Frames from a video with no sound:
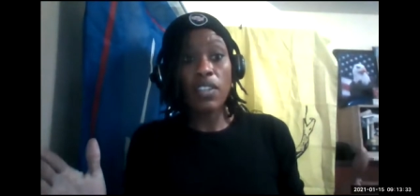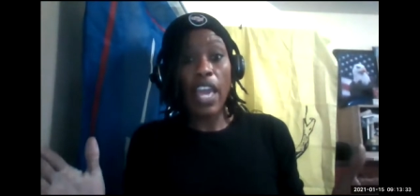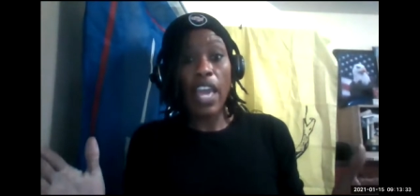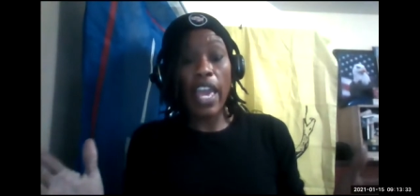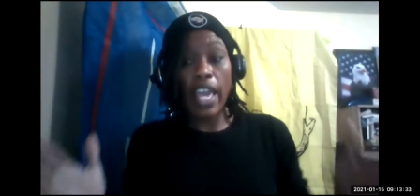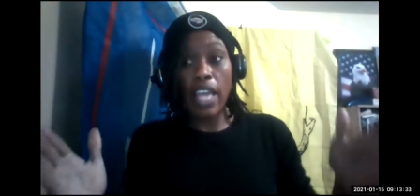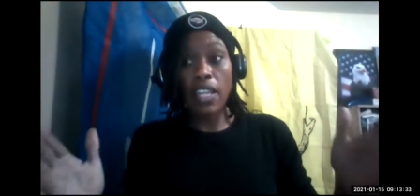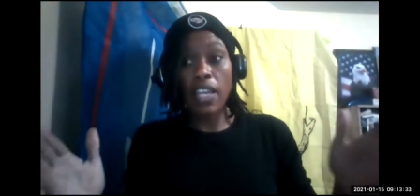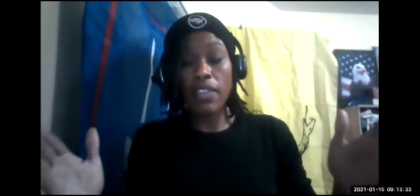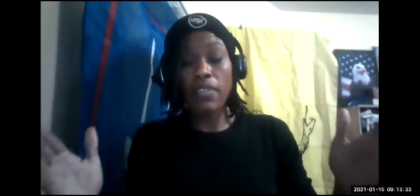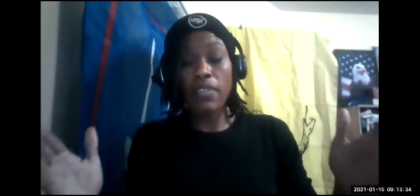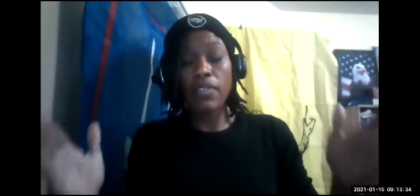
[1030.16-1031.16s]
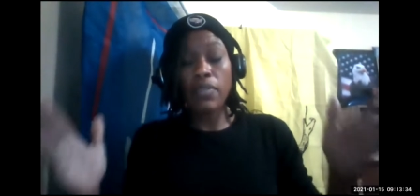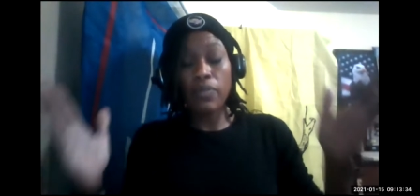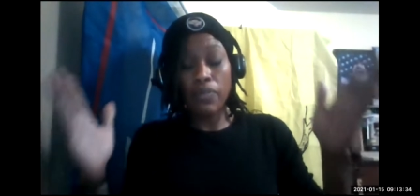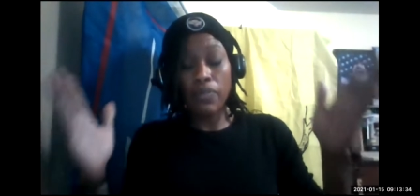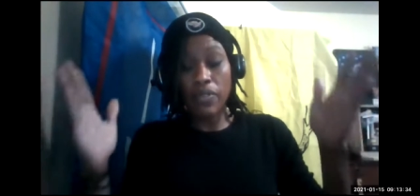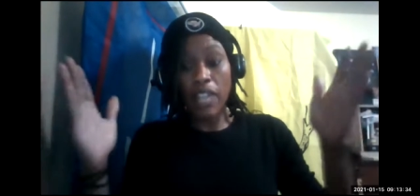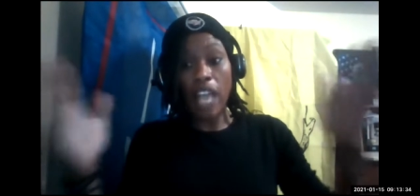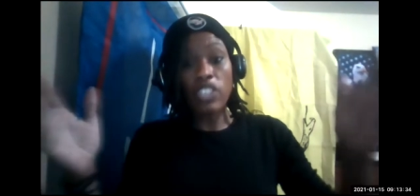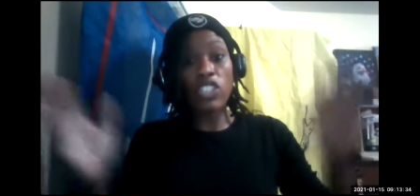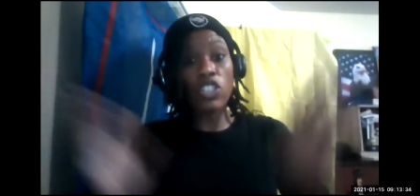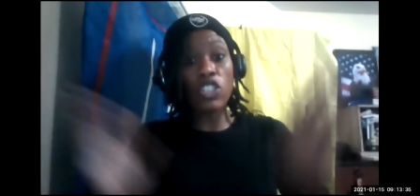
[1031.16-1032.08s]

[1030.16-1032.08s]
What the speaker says: and not just